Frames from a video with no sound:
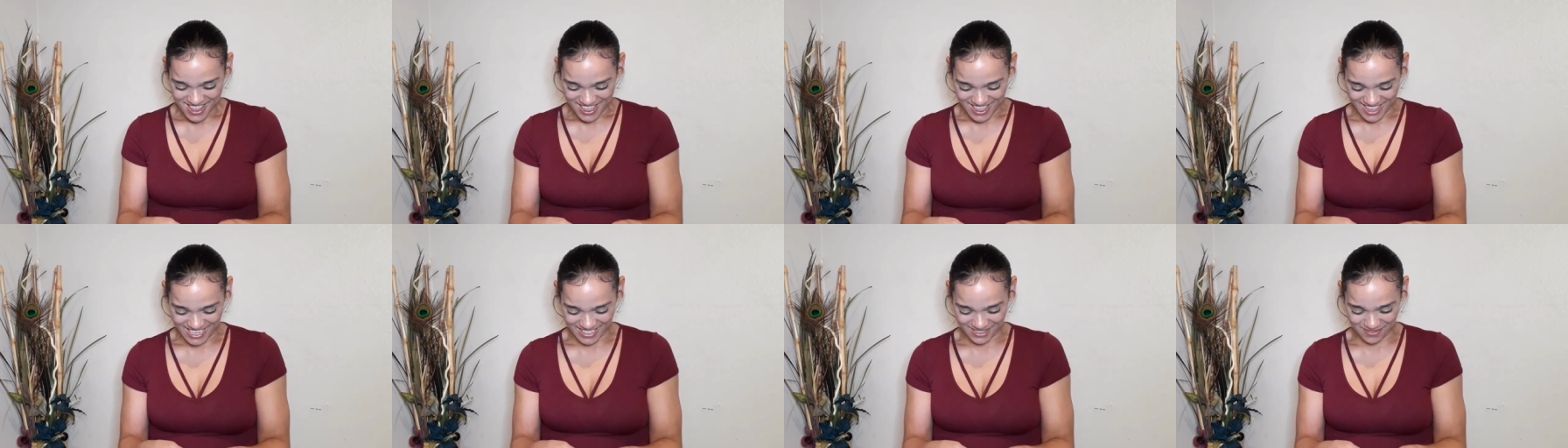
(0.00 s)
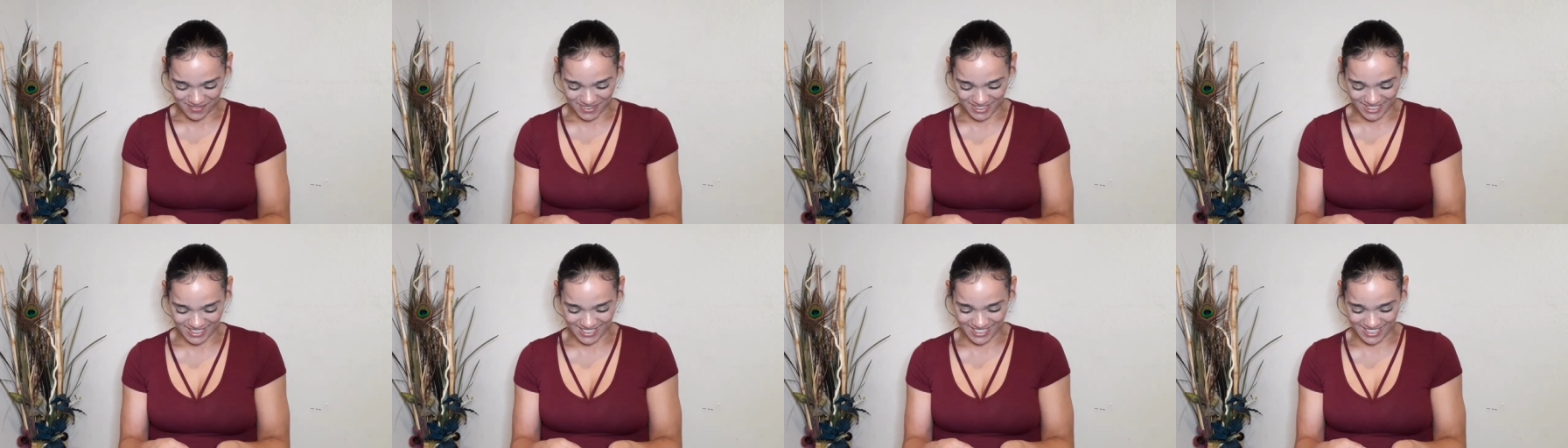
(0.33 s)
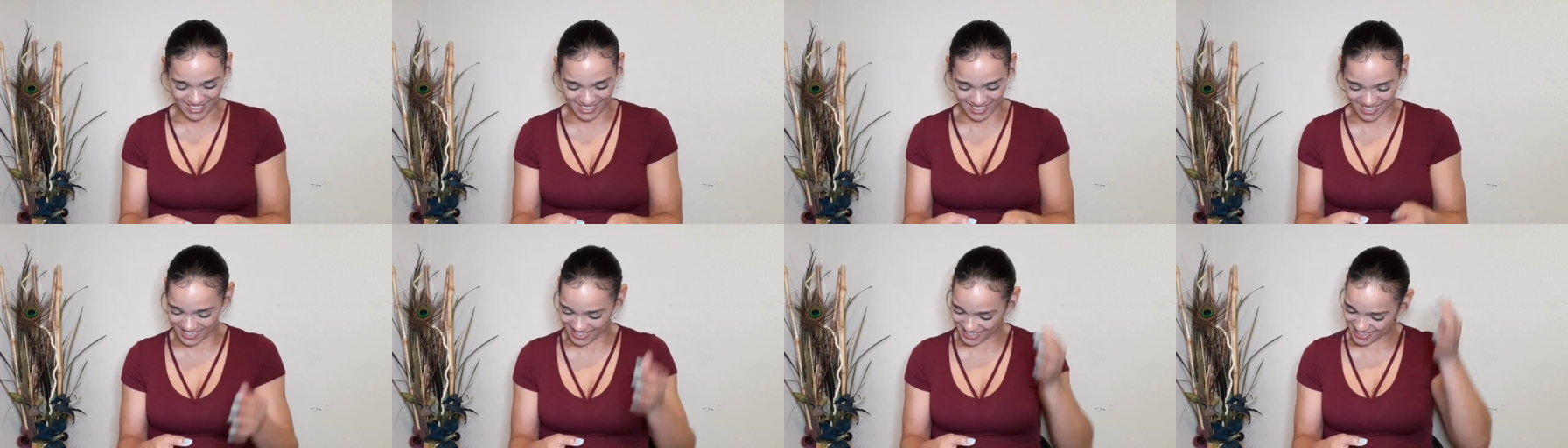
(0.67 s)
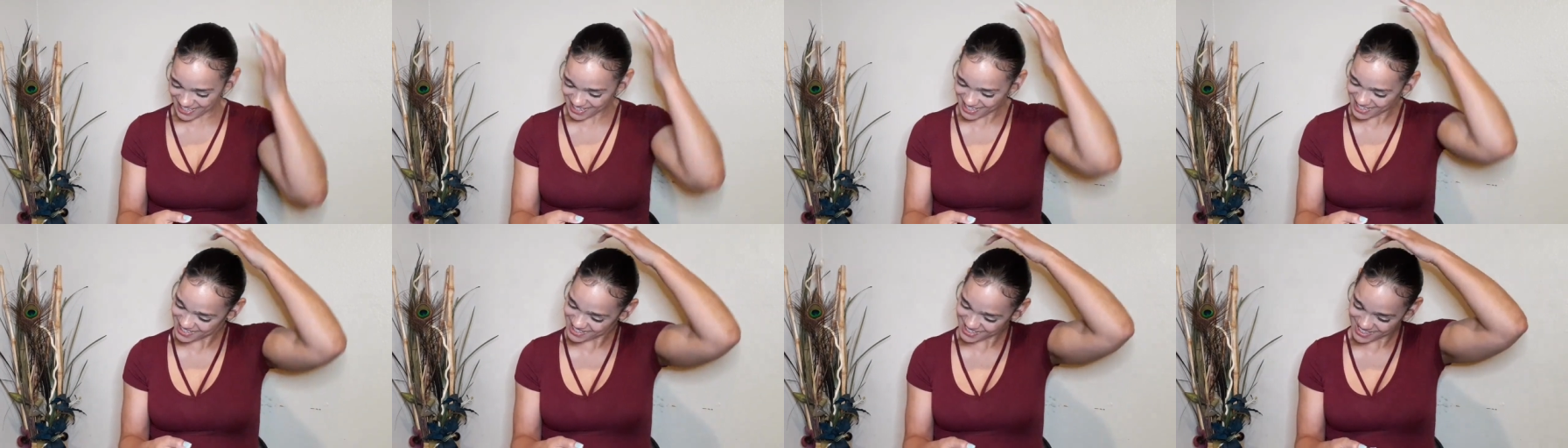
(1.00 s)
let me
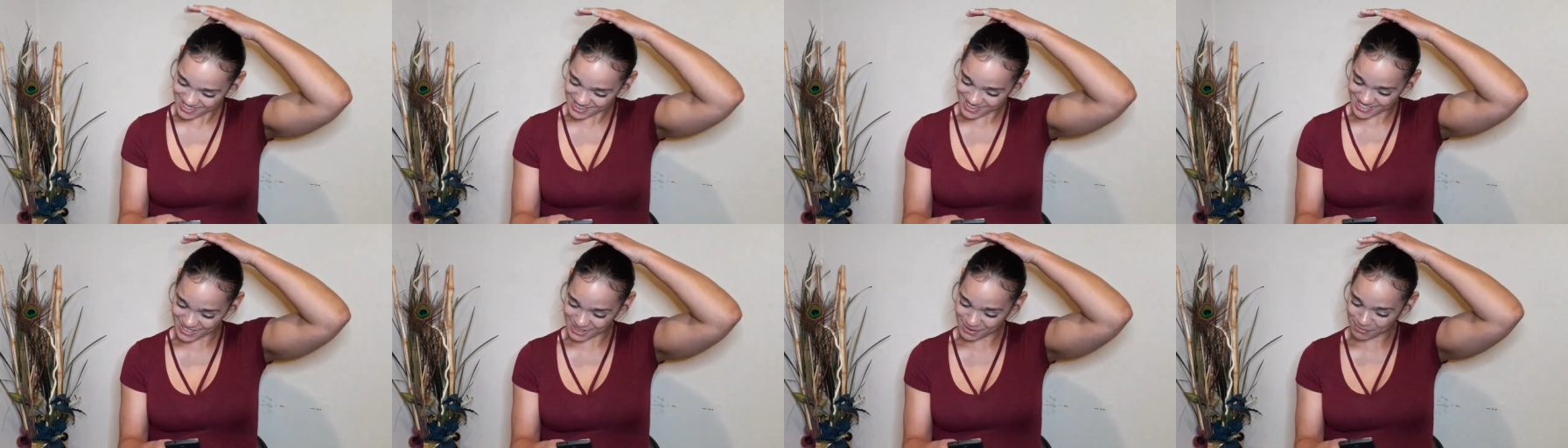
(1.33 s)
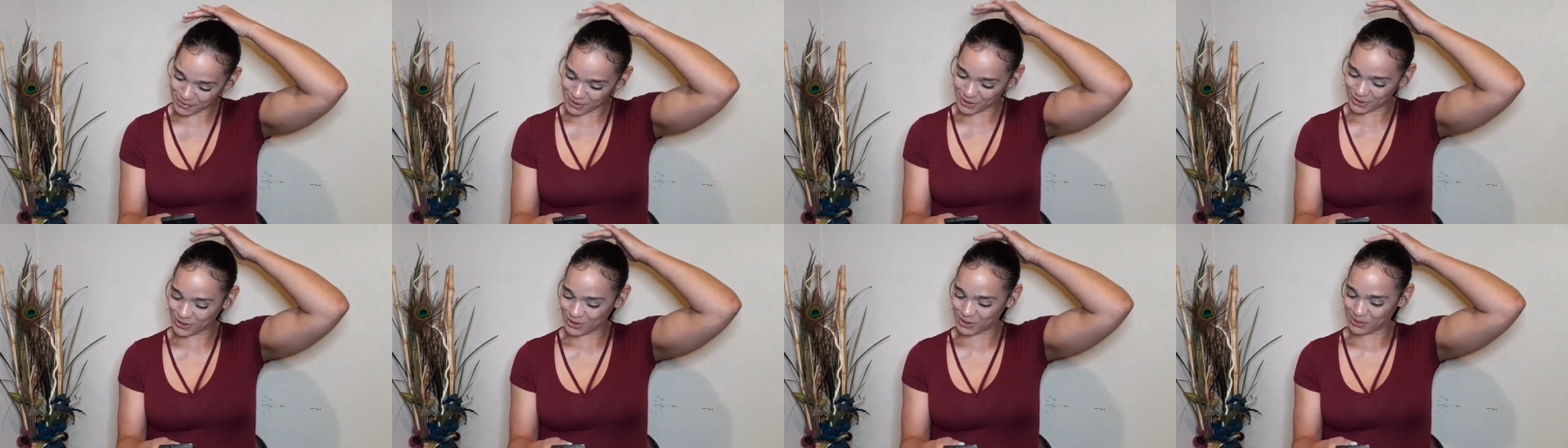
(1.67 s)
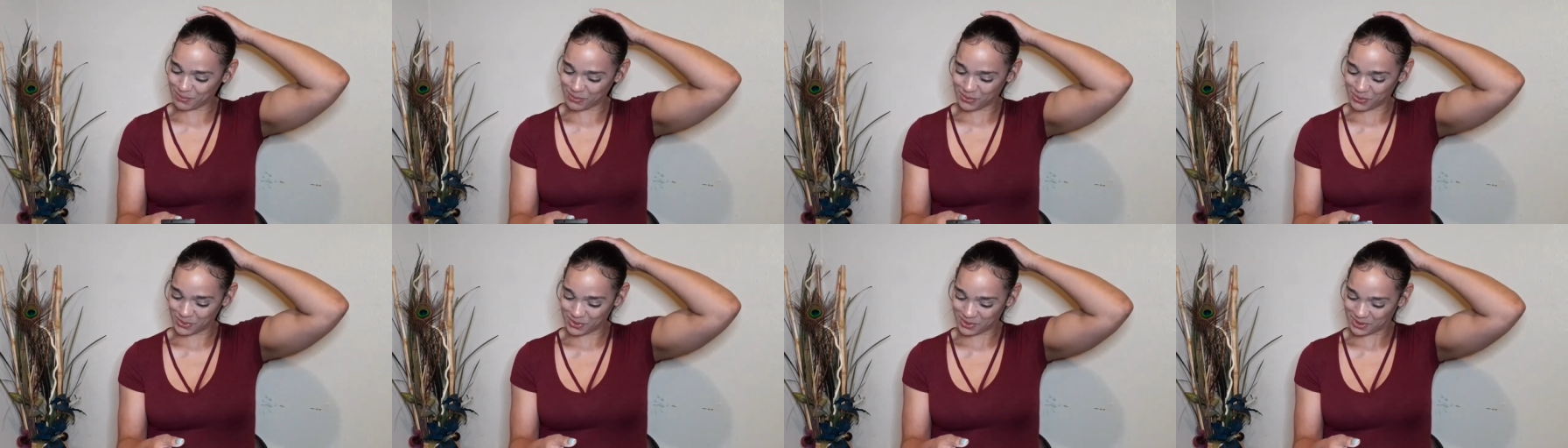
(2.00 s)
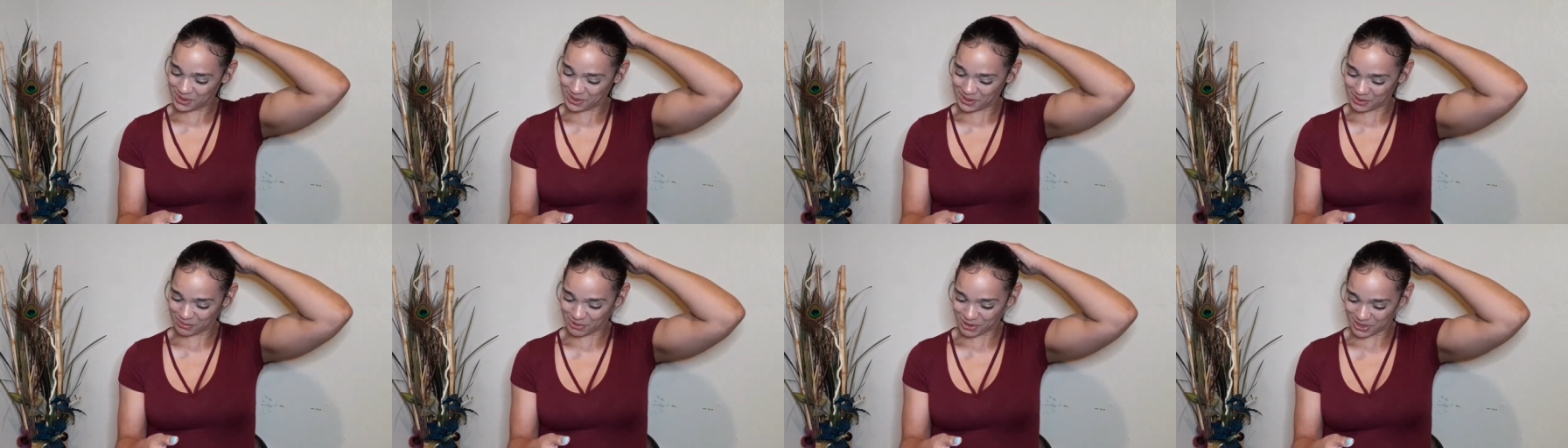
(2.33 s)
get these pictures pulled
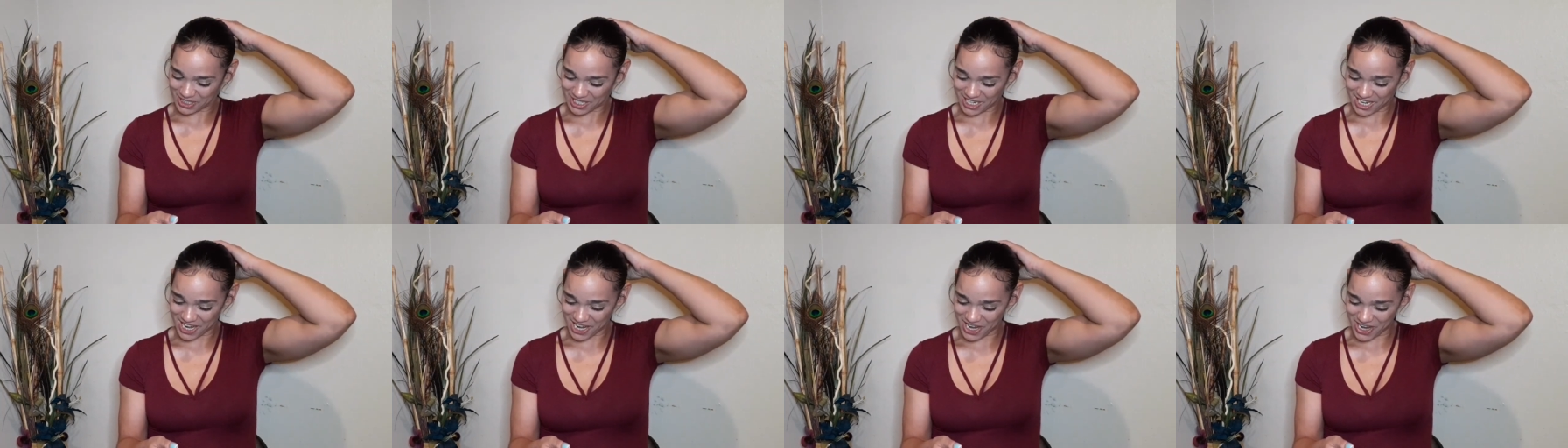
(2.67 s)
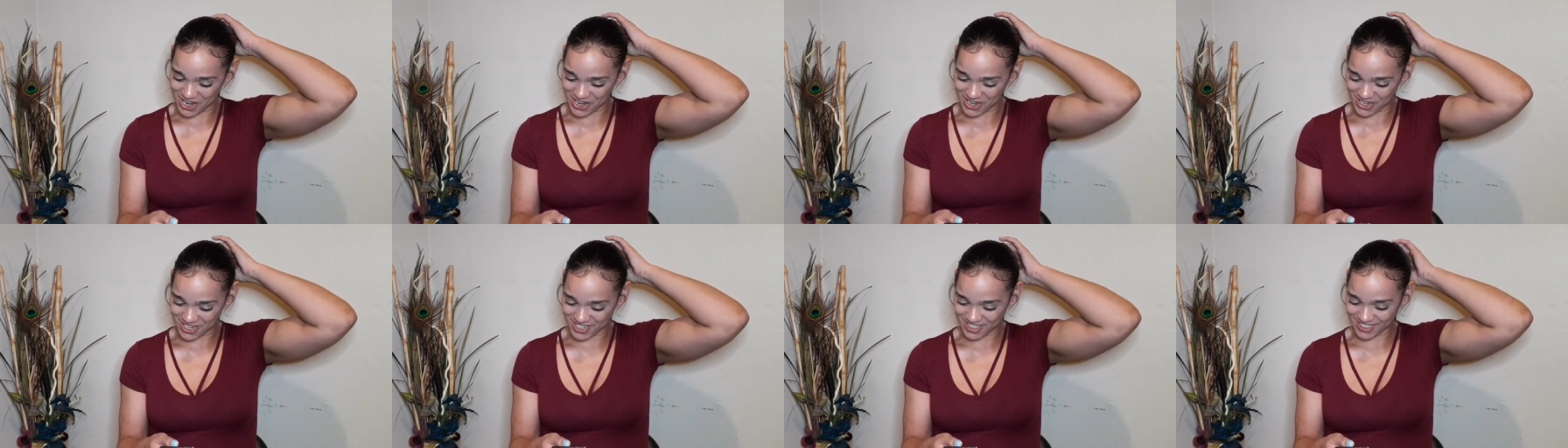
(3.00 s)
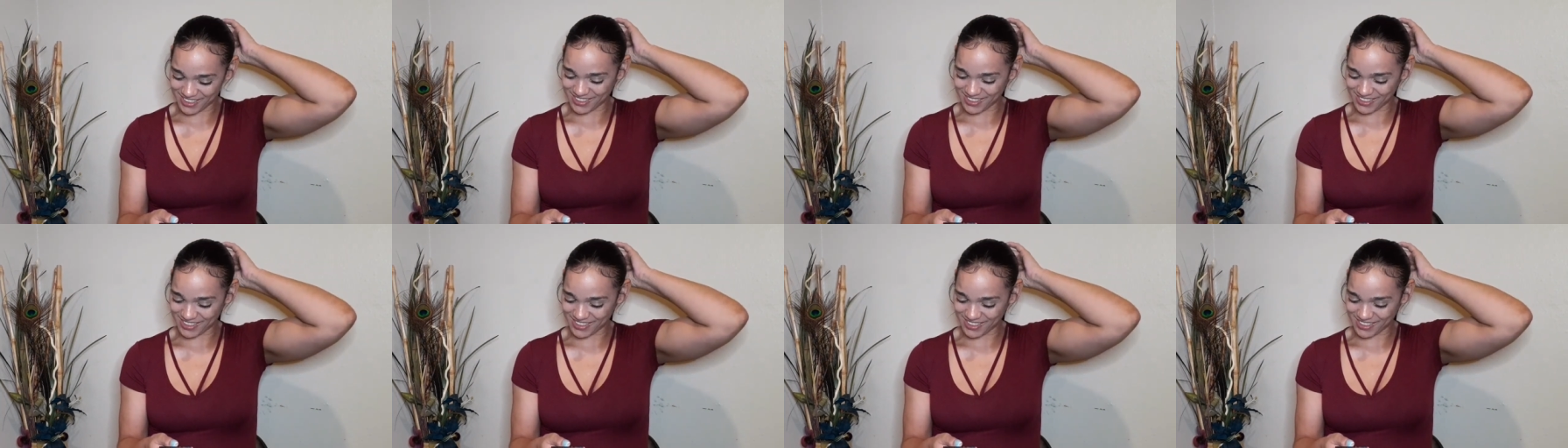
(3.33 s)
up, Chad.